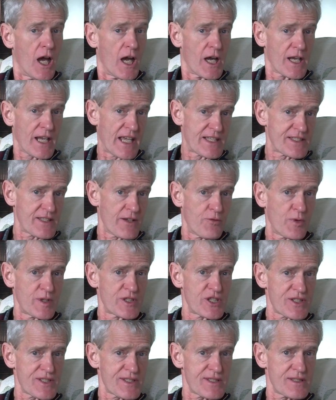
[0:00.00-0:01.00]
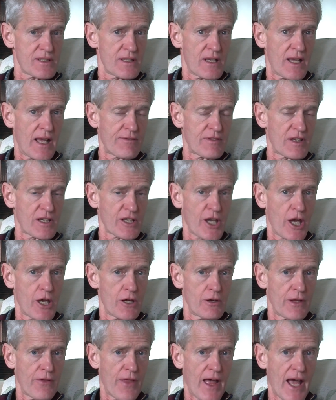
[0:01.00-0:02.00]
Okay, so if we just have a go
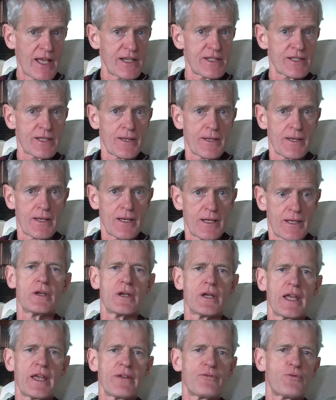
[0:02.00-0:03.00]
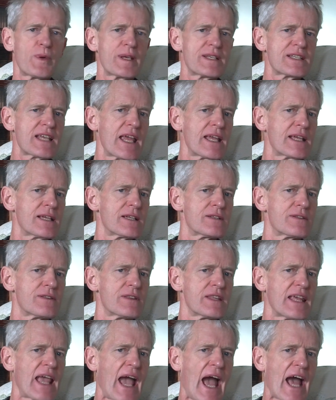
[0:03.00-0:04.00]
at that, if we take
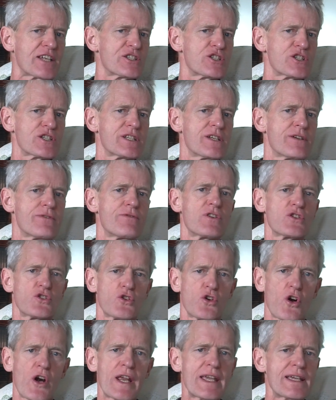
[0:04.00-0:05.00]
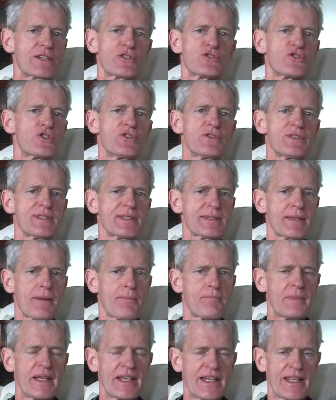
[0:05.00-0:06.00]
the adjective rectus,
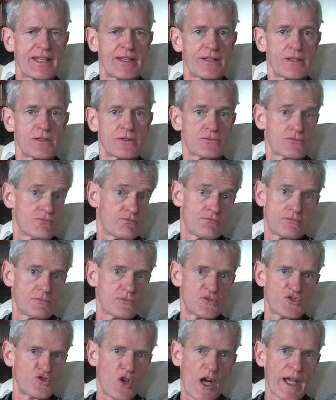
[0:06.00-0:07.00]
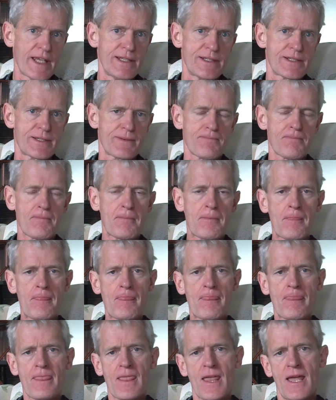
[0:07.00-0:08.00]
meaning right,
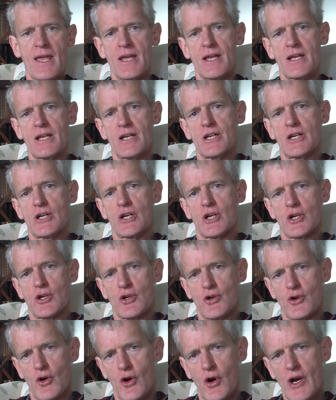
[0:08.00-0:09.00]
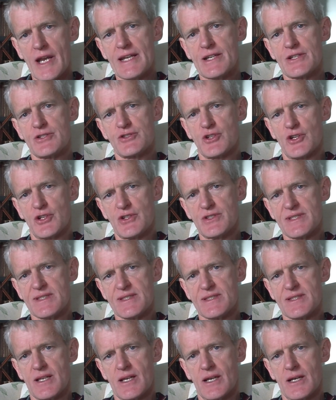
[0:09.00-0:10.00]

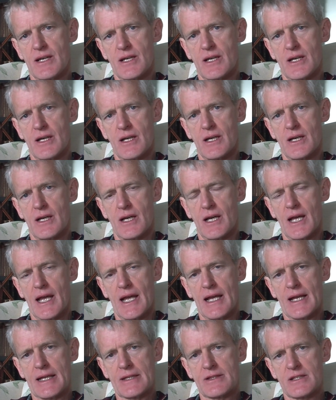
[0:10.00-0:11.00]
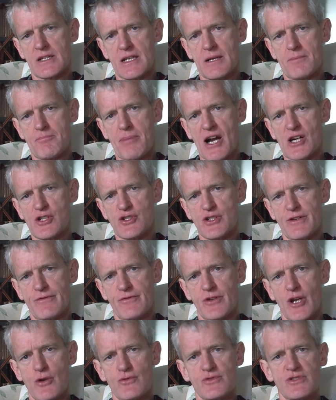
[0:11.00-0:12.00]
rectus in the comparative
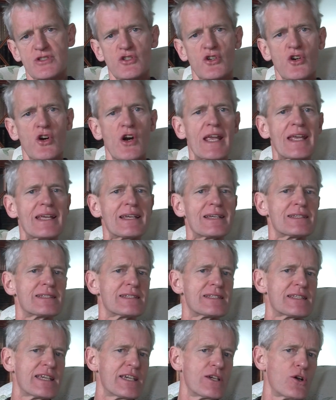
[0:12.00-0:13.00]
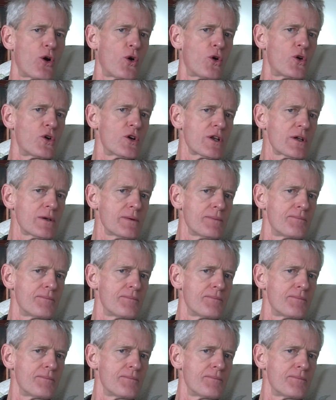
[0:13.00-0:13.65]
goes rectior,